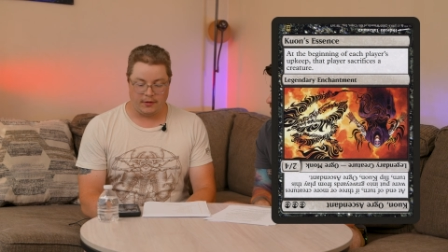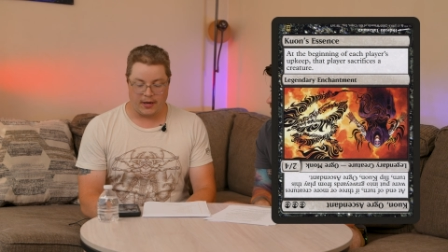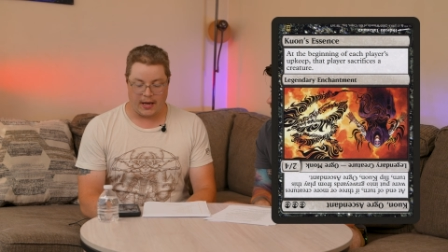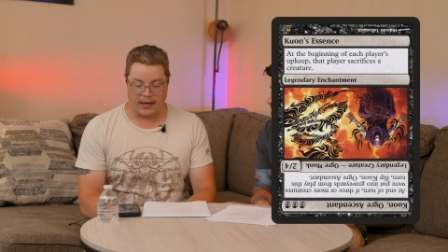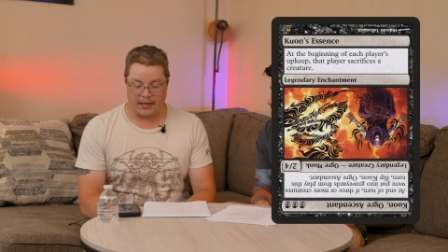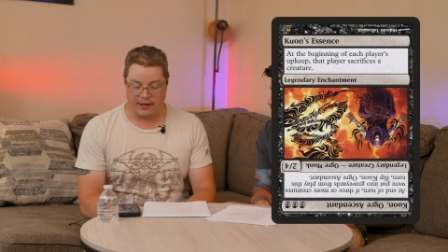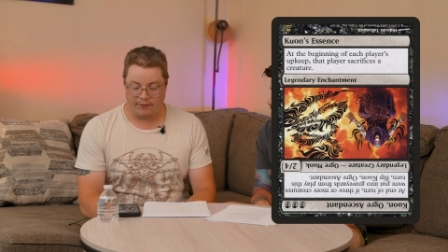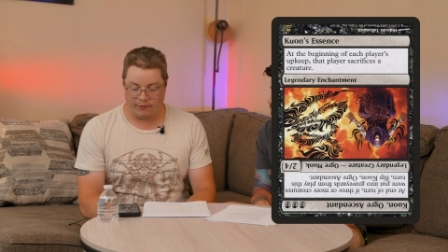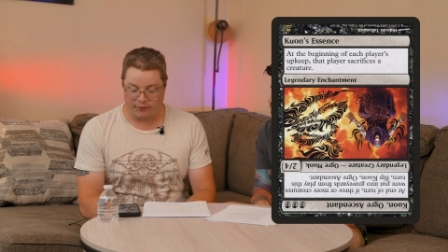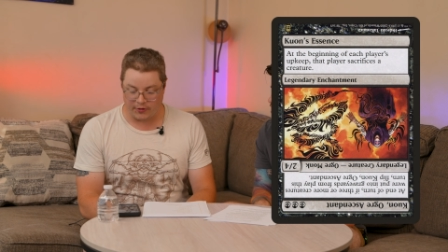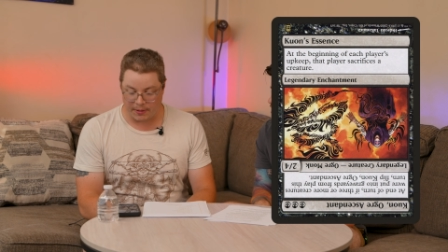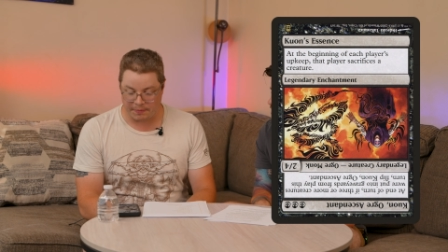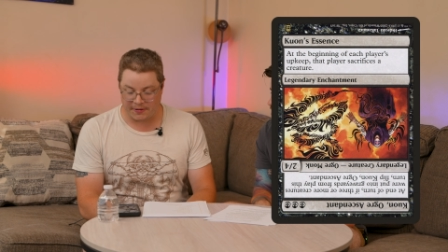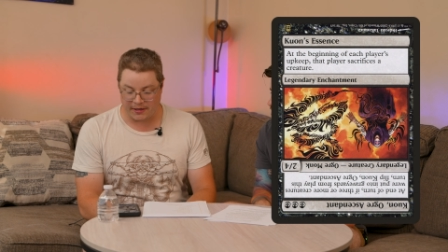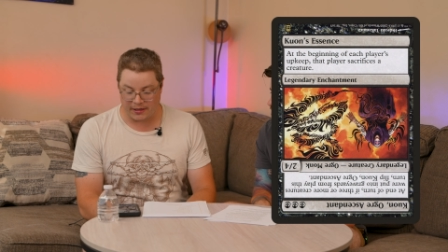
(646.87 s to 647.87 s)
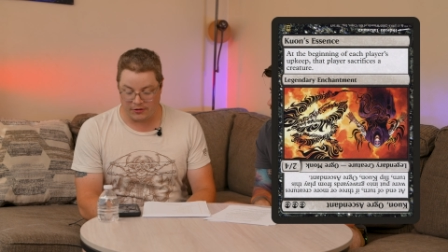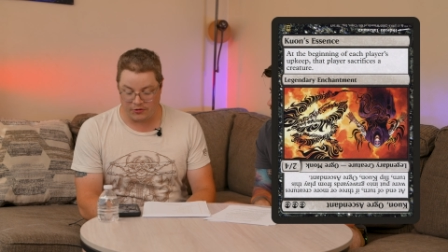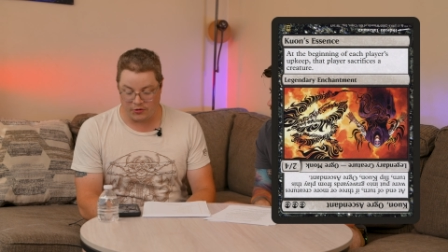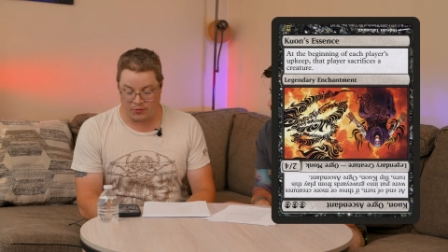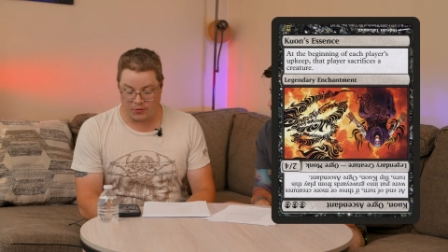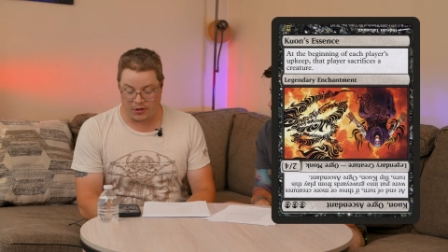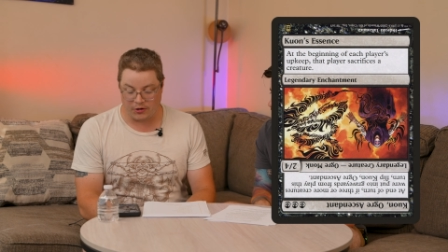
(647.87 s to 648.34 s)
And he flips
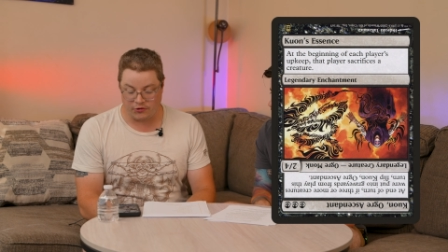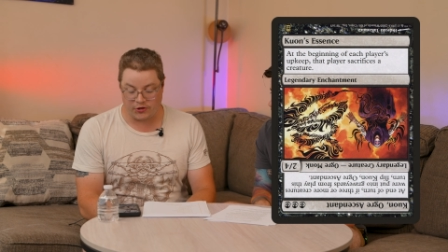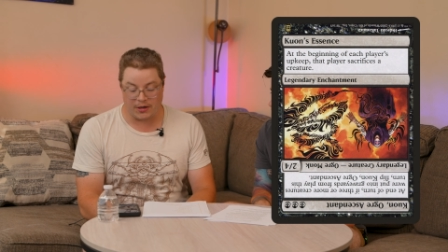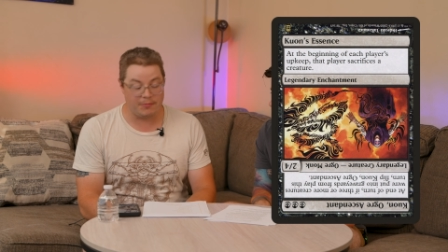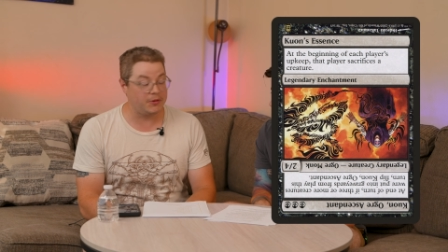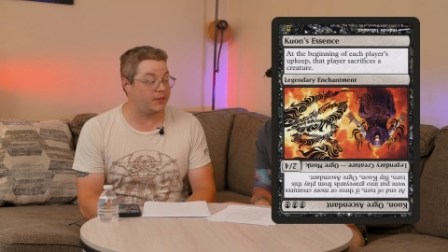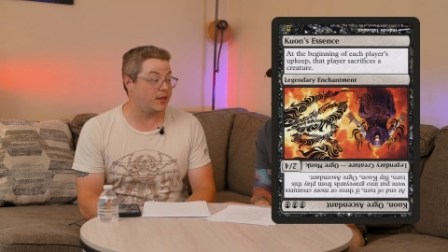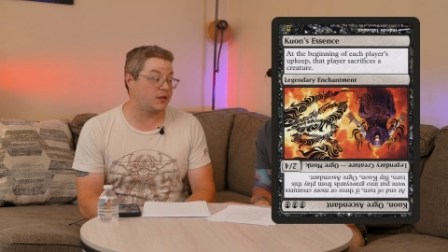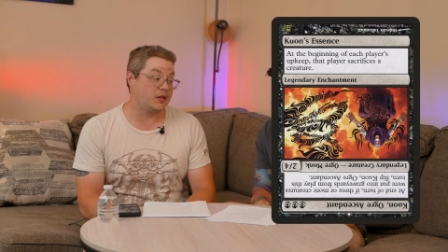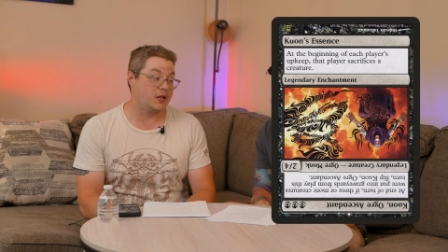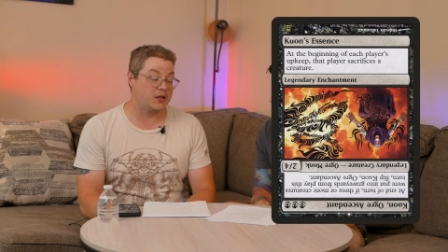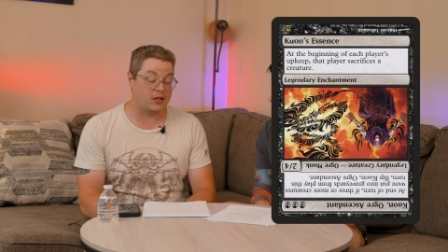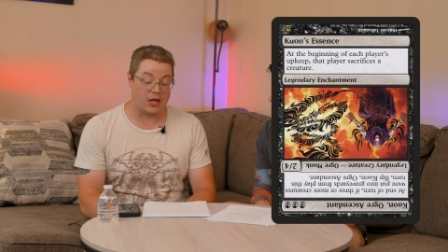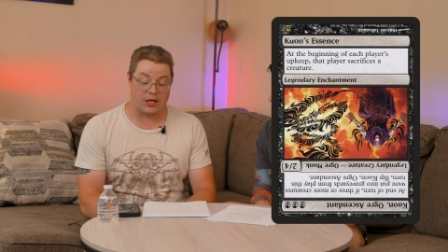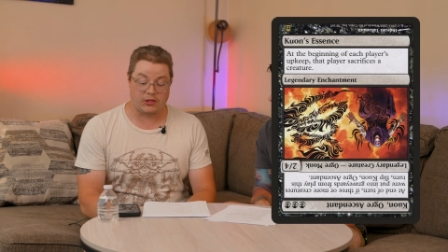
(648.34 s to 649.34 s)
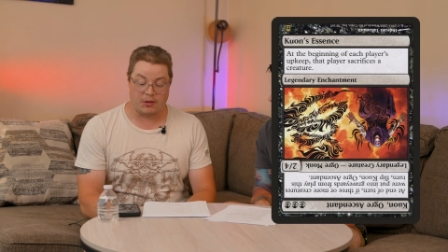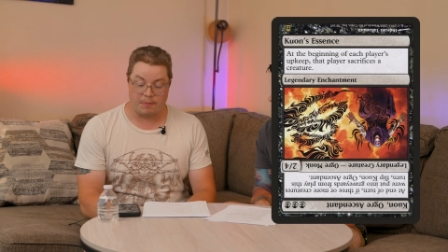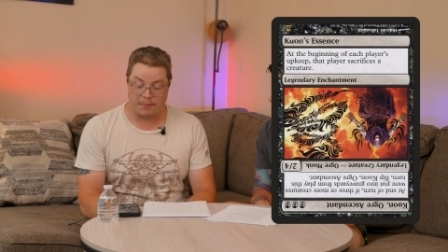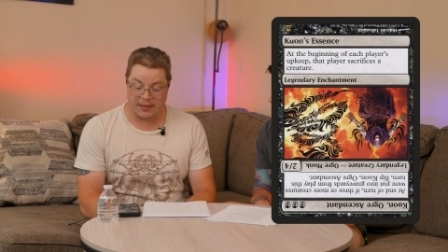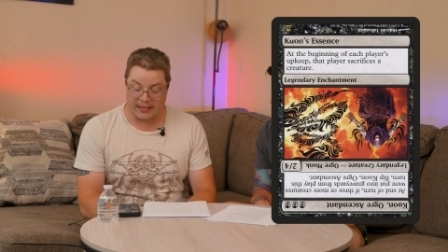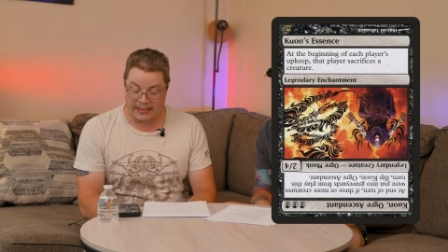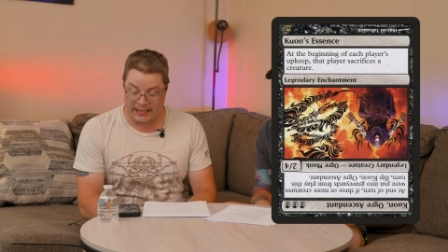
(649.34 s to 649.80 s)
into an enchantment that says at the
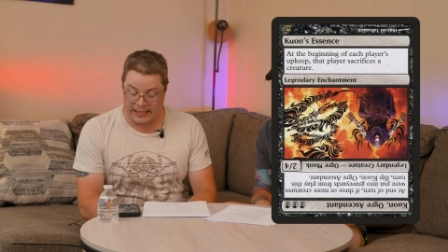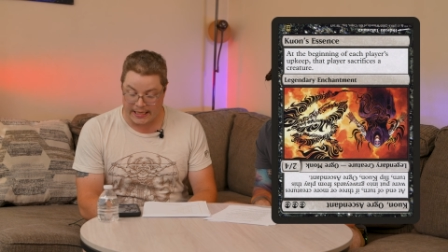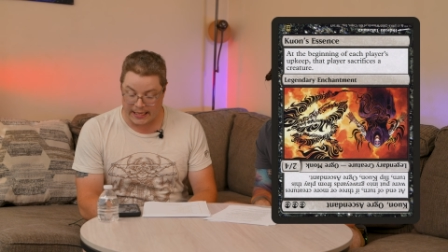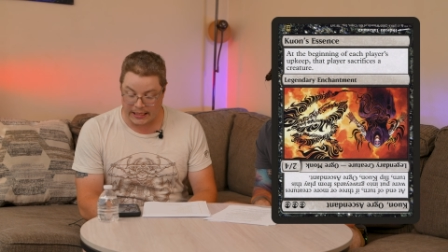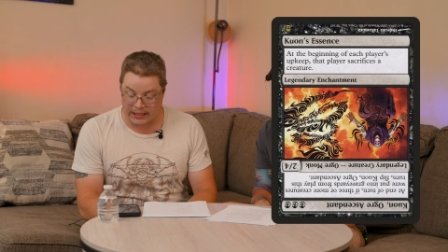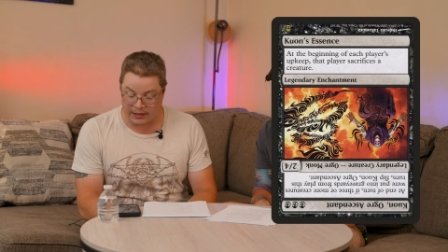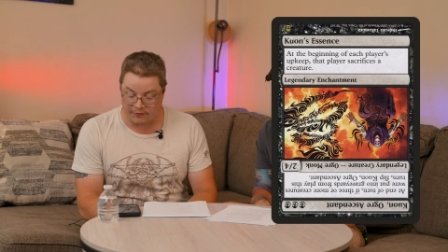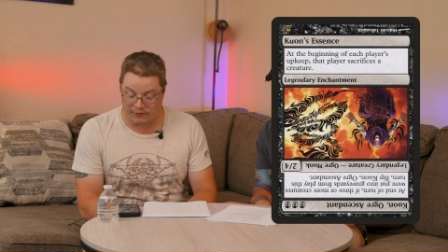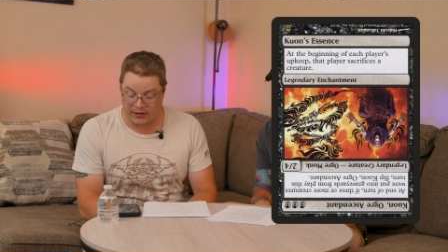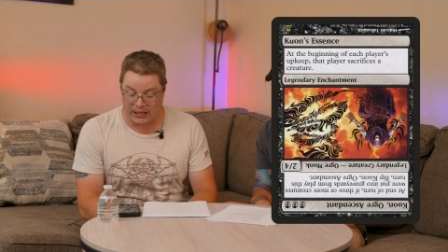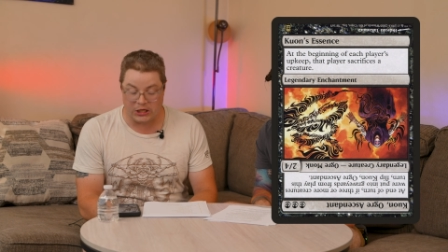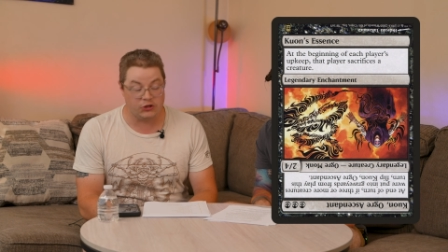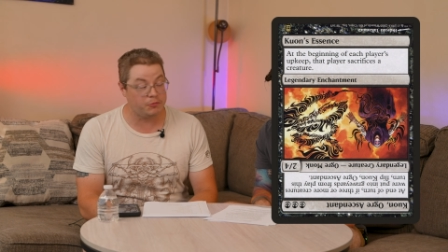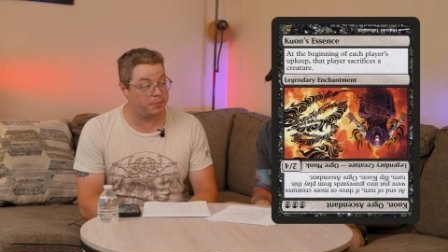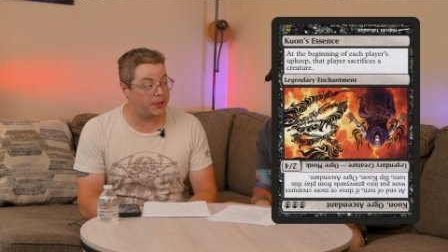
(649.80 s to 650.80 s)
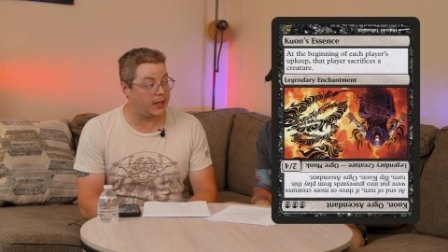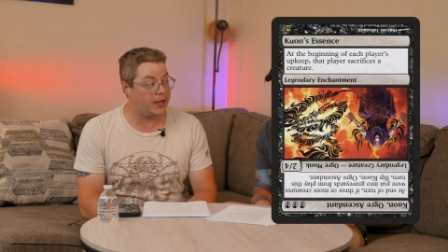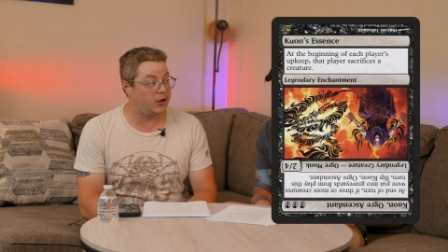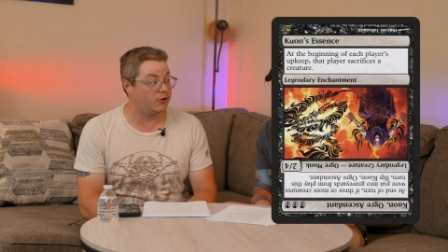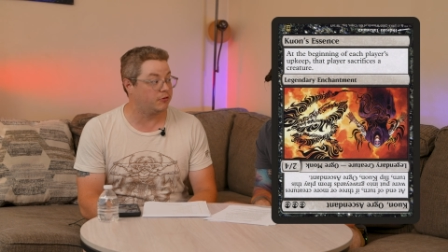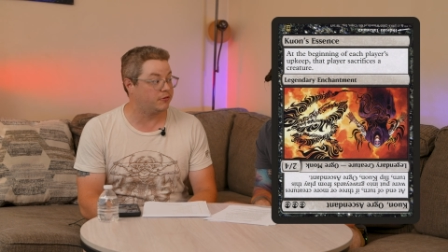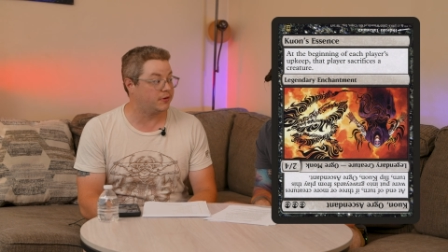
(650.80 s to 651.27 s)
beginning of each
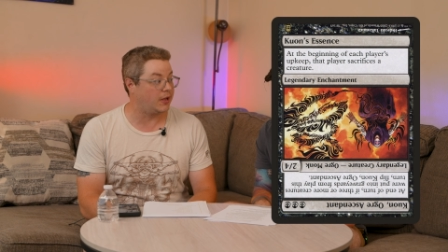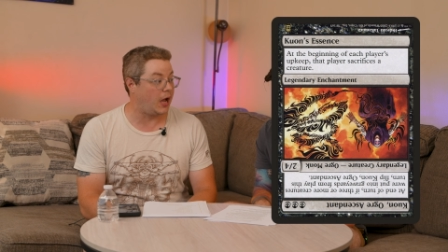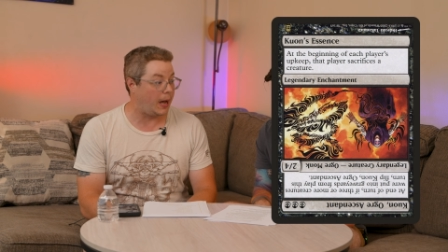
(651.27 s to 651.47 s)
player's